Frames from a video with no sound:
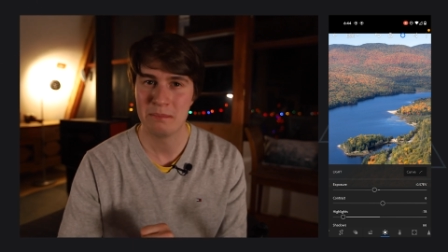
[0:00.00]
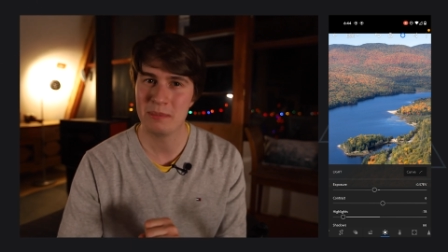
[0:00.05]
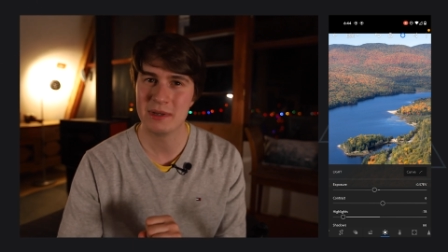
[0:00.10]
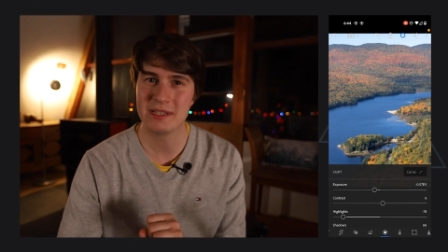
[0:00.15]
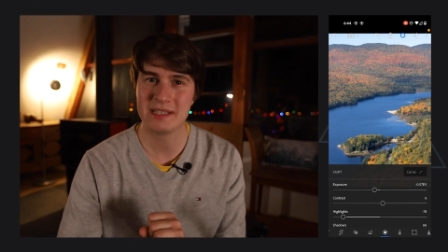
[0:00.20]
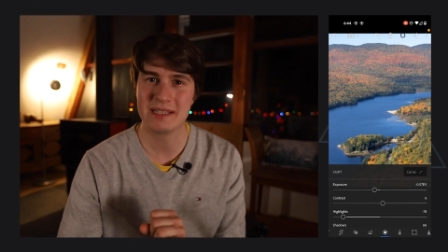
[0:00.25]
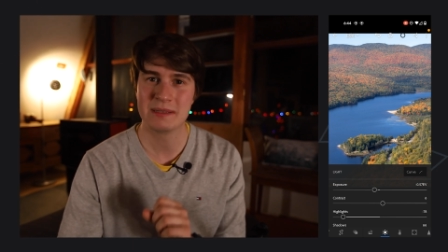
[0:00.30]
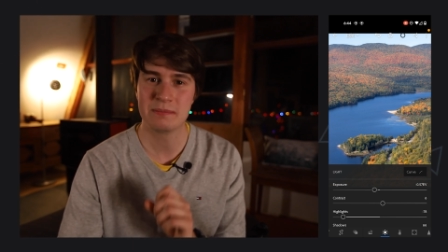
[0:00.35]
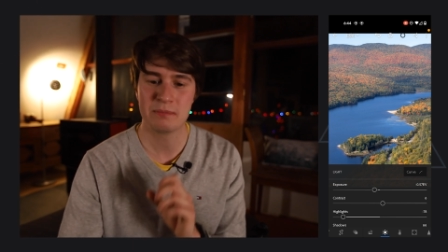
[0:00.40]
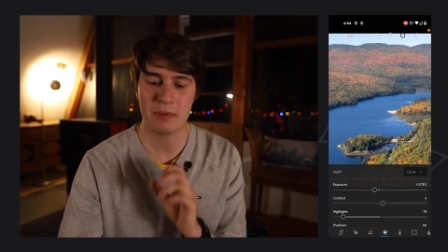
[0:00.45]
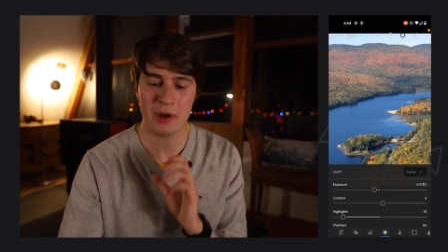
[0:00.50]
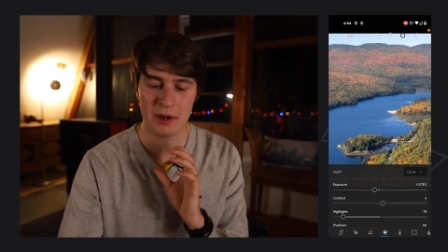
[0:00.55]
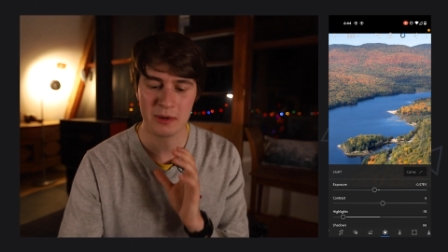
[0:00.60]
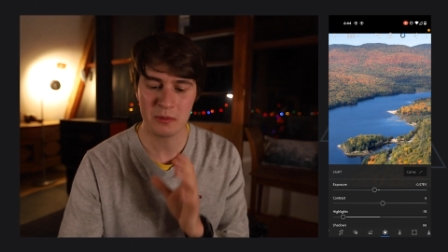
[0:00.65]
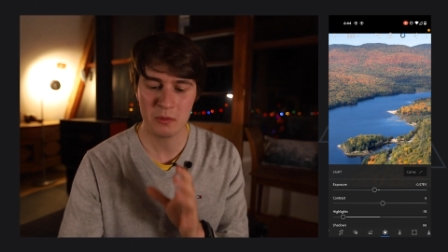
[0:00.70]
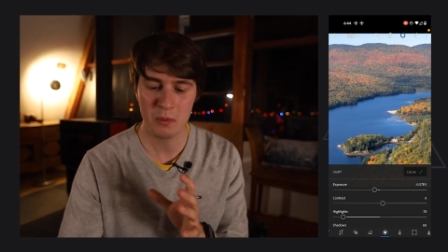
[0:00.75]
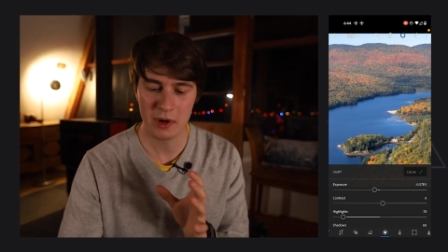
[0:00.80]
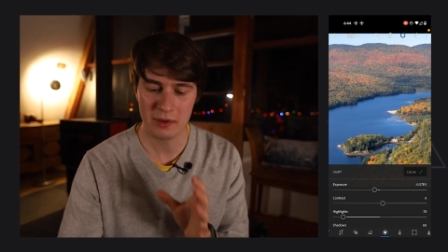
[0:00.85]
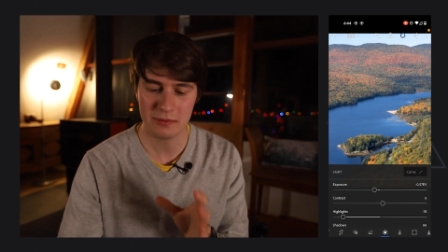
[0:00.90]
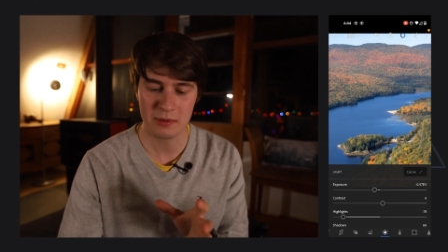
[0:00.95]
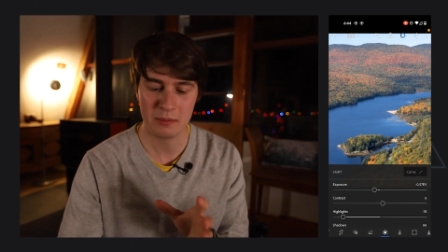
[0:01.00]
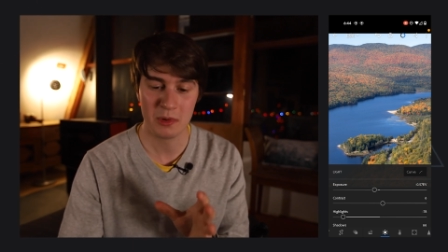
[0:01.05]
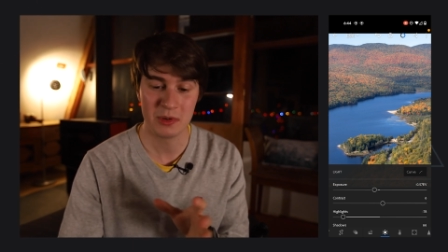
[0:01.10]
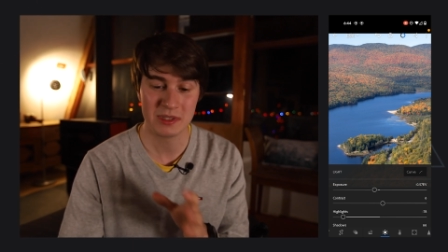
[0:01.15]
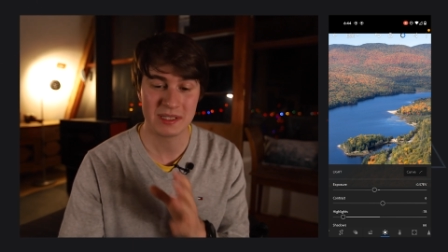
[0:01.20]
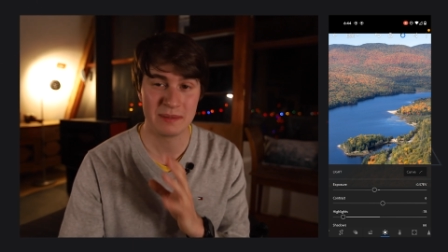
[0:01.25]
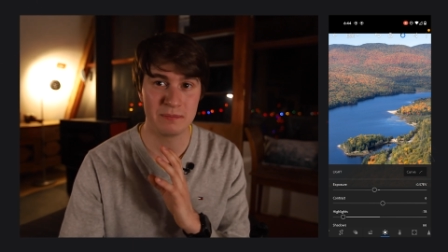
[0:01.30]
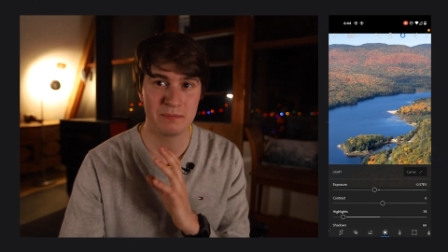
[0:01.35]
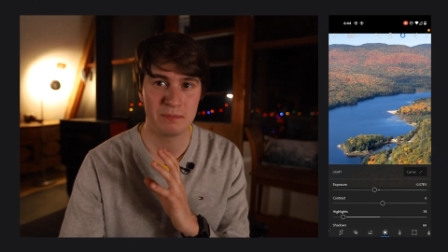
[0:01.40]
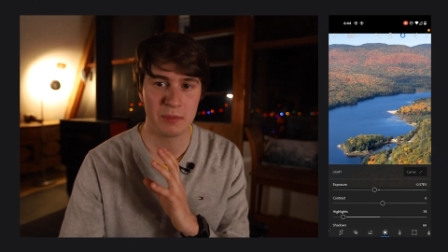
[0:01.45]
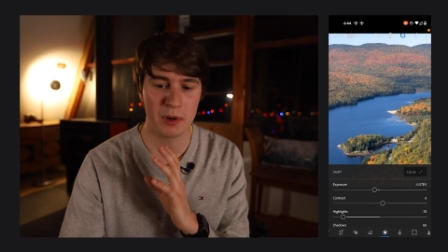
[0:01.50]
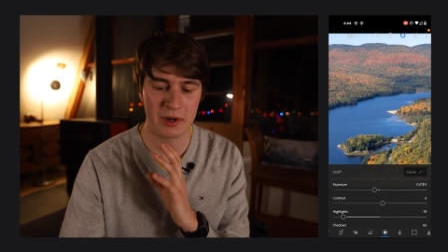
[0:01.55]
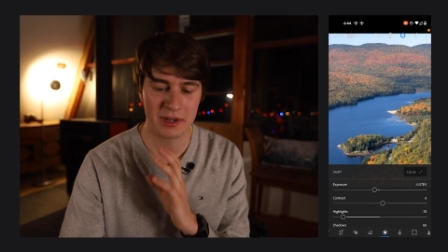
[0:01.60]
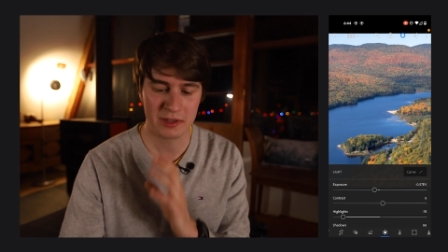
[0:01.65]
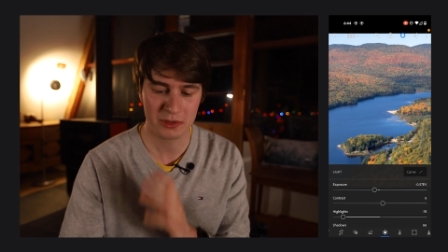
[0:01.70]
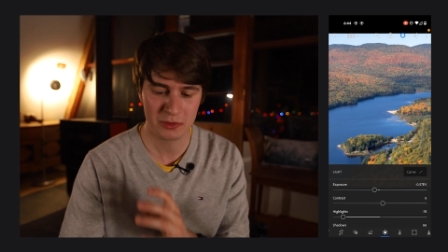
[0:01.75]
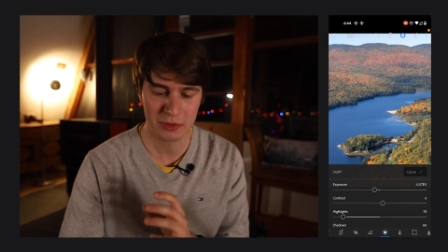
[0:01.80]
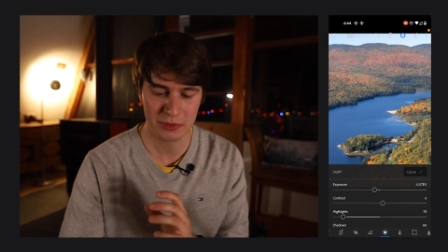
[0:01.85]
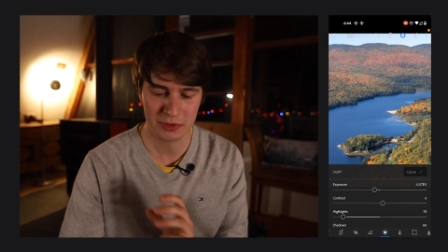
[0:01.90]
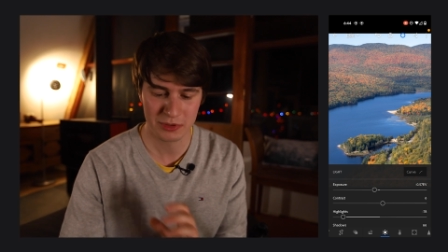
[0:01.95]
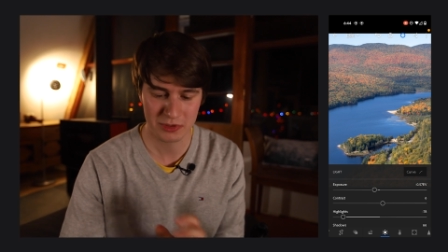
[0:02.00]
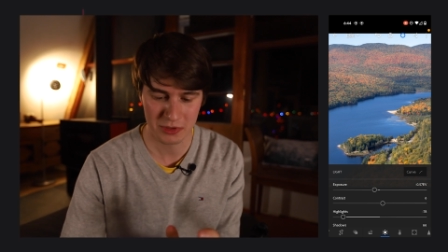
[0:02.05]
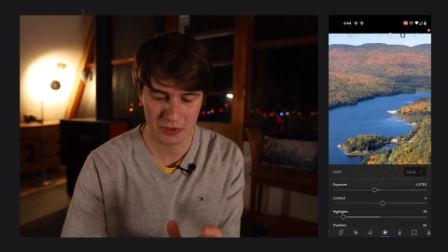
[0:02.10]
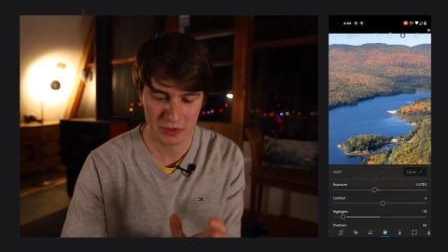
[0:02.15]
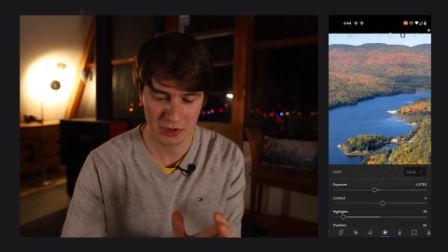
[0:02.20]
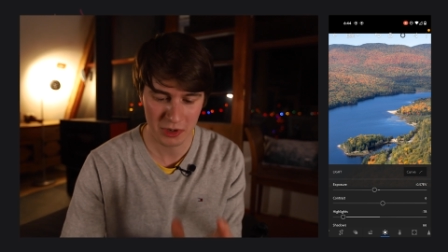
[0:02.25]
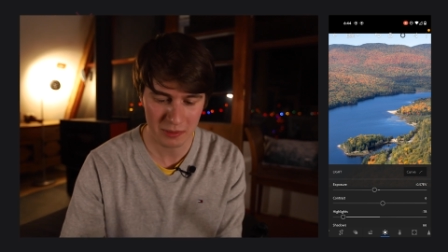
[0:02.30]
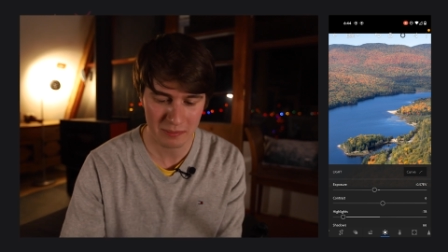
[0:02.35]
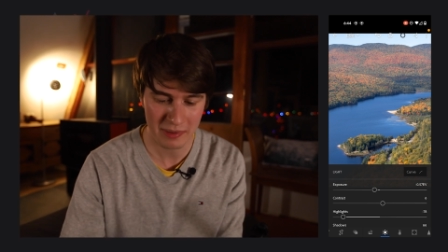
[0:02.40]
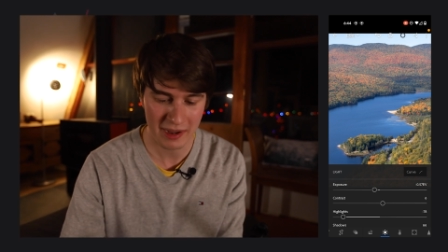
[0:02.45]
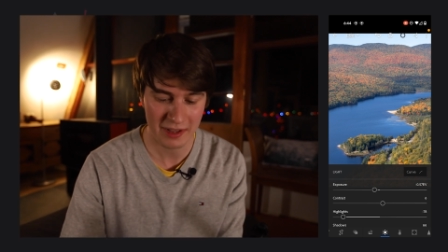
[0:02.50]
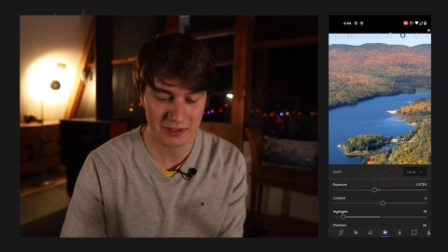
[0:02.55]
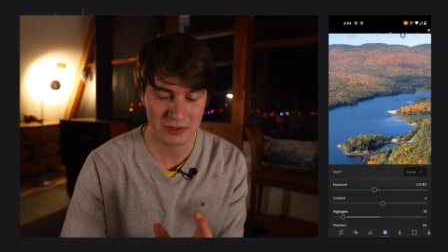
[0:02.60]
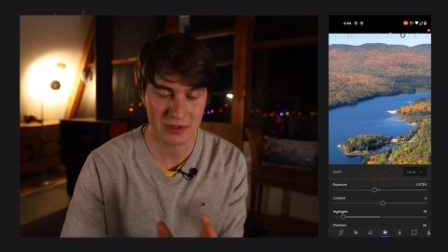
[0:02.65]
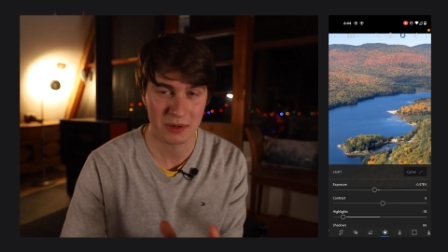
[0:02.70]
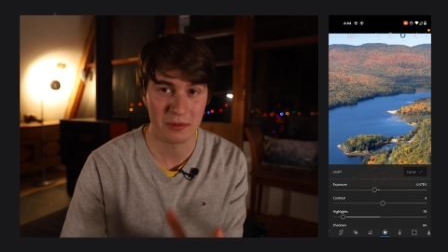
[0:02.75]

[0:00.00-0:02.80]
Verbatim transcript: But it's probably one of the most important tools to know about.